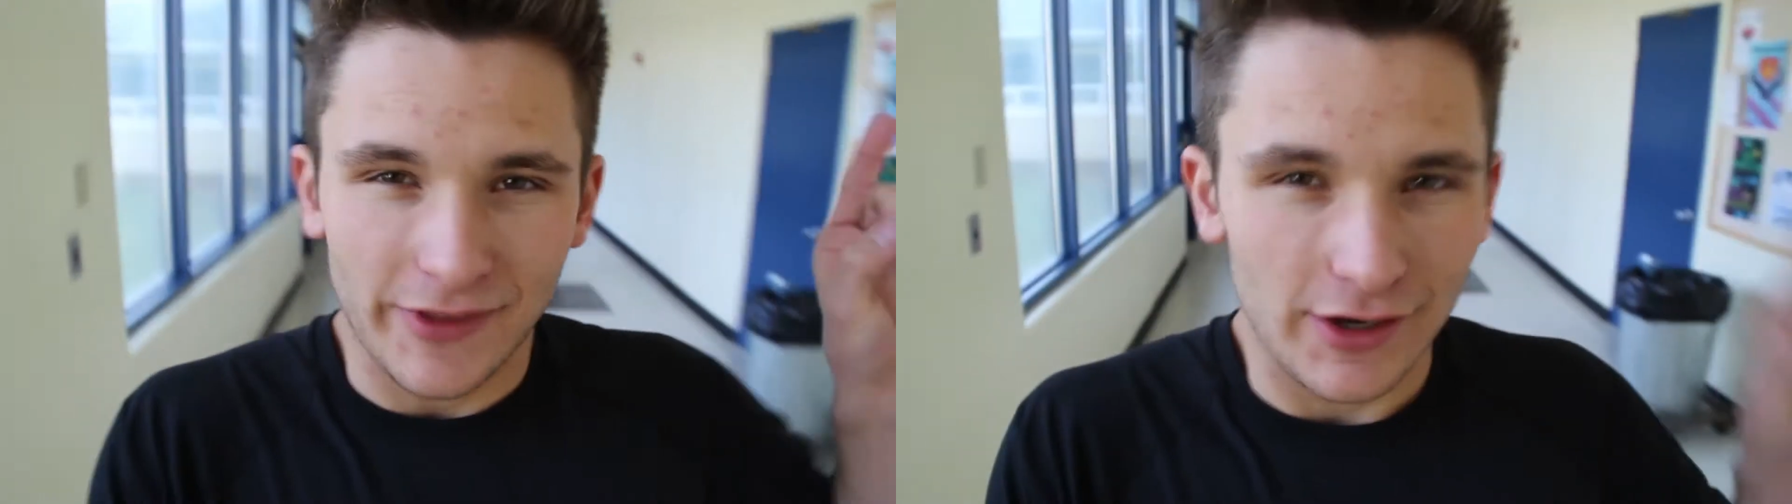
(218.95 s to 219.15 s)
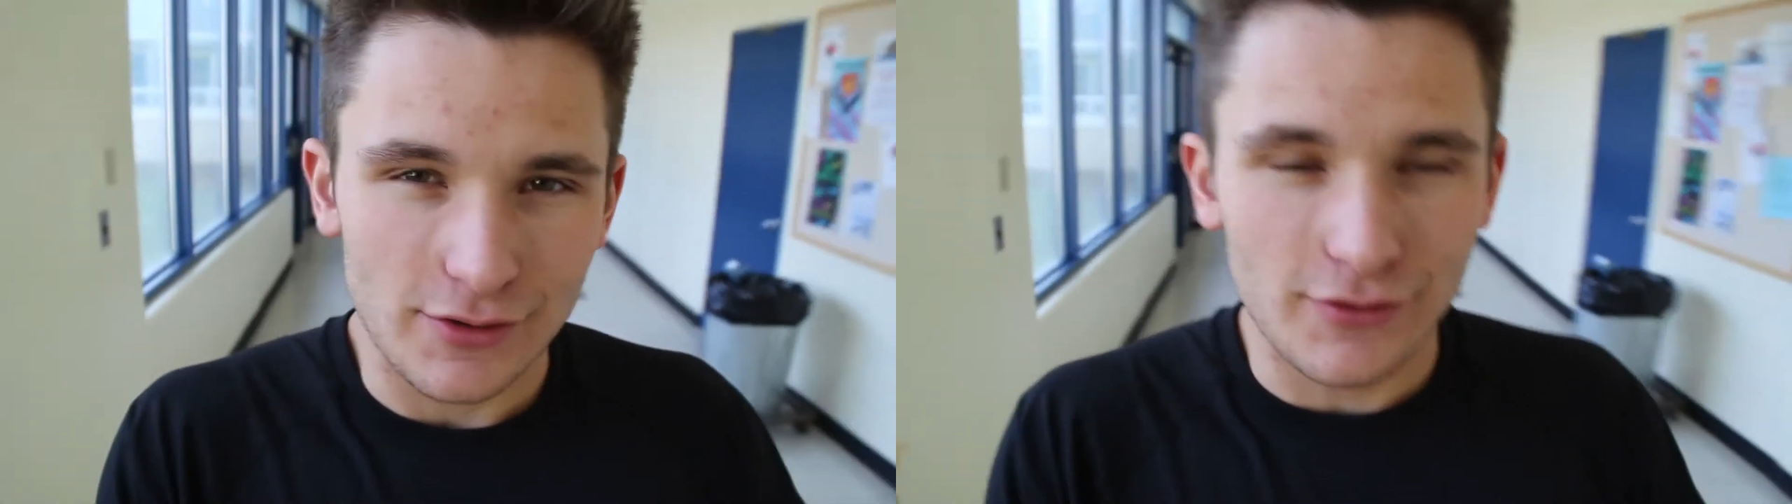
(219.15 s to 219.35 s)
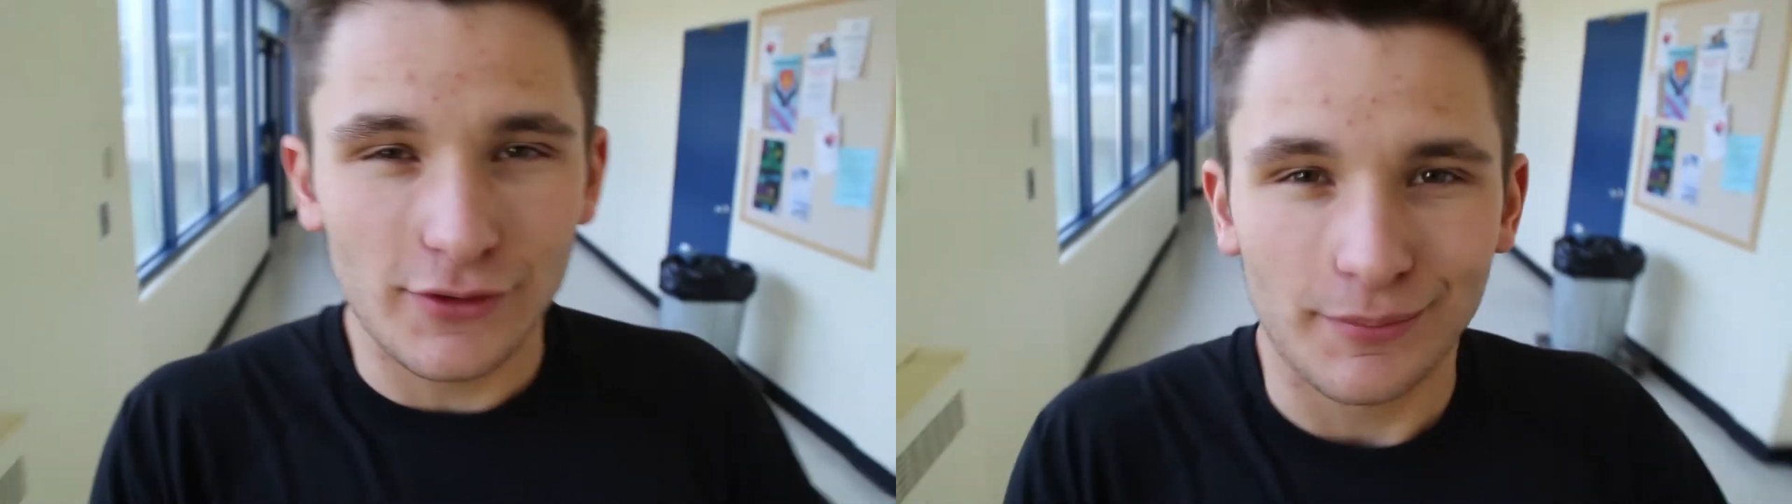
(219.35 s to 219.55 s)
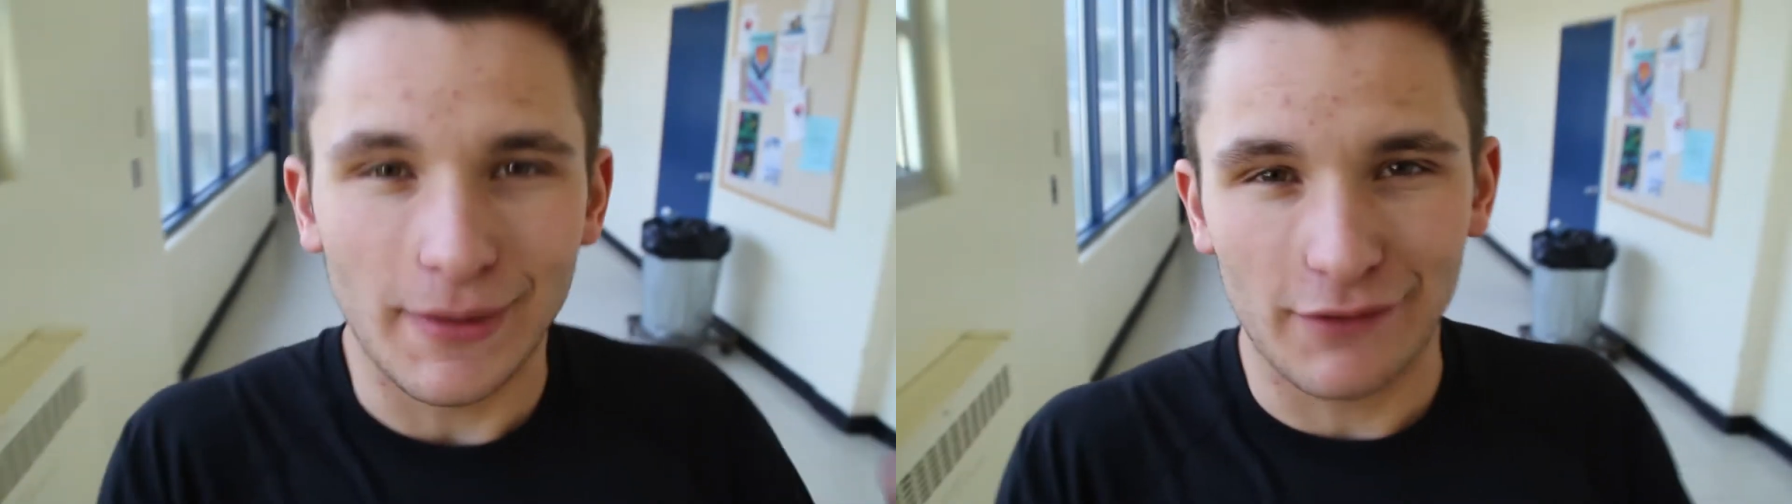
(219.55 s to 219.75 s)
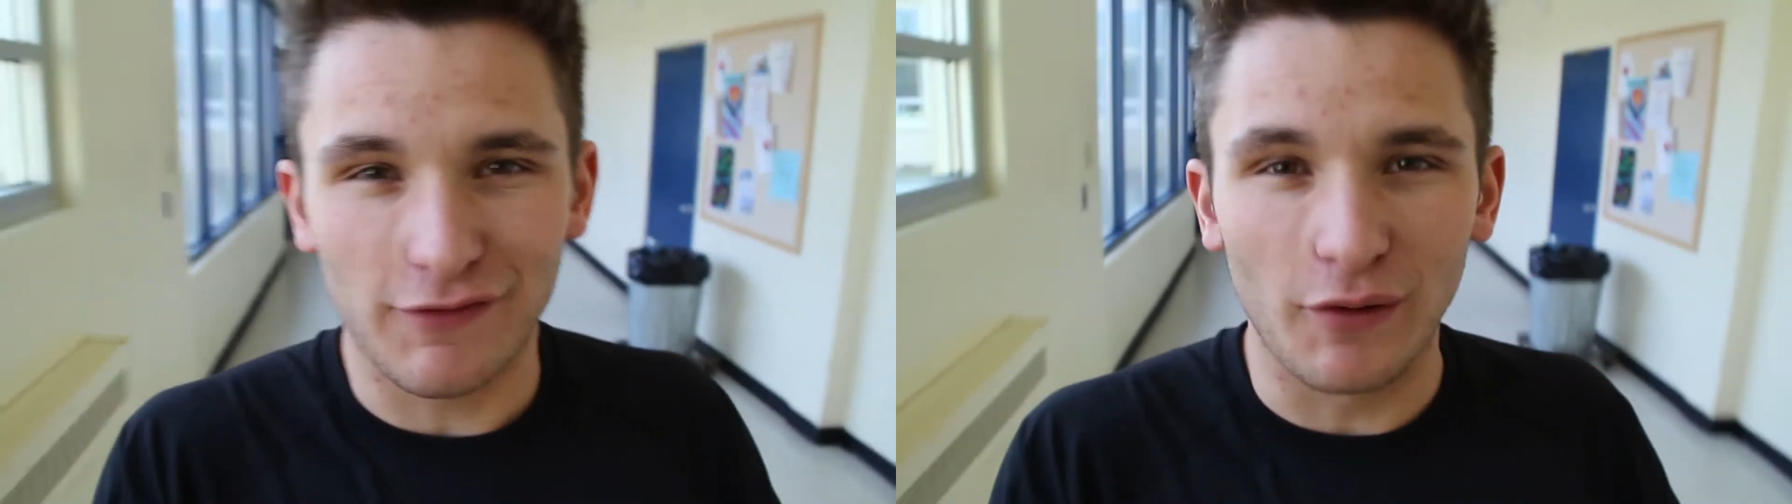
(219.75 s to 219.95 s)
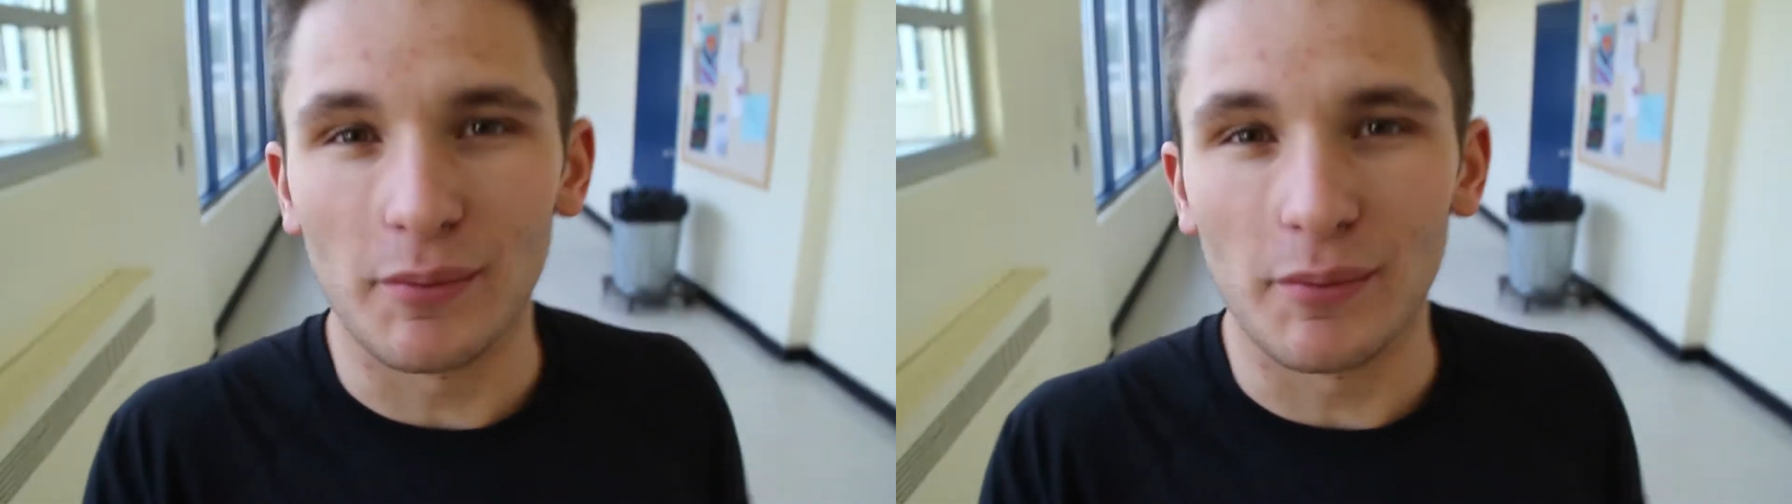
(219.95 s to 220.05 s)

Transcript: the new microphone